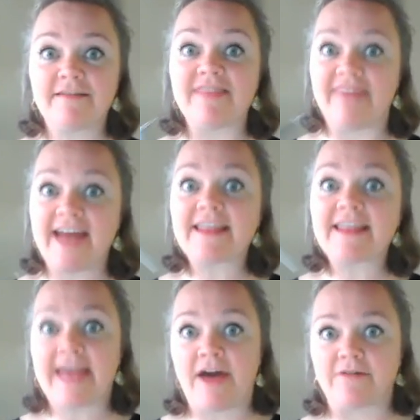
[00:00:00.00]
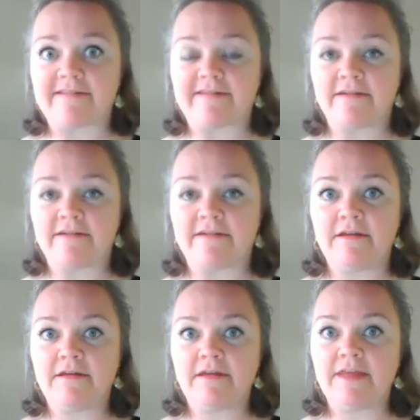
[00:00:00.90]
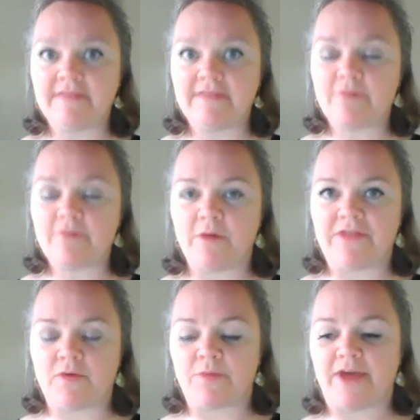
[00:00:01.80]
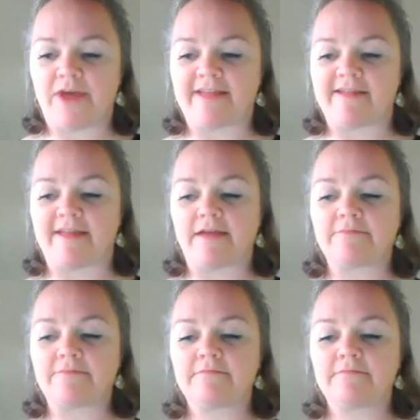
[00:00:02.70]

That counts in this moment that we're practicing.